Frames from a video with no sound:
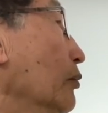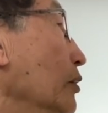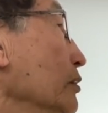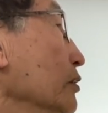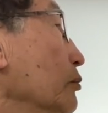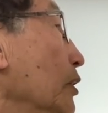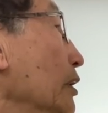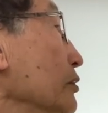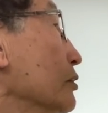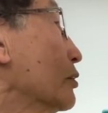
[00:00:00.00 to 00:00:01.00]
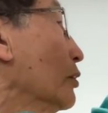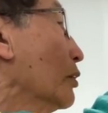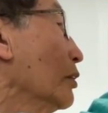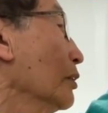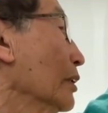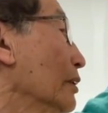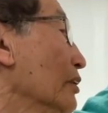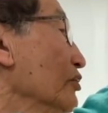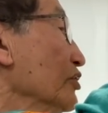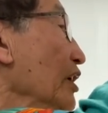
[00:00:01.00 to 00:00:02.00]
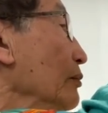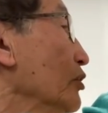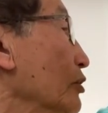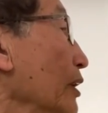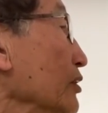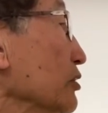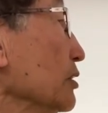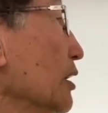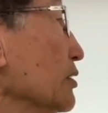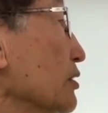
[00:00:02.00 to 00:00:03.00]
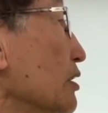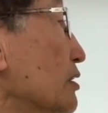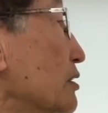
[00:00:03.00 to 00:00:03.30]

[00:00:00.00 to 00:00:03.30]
want the wire to go in the same direction as the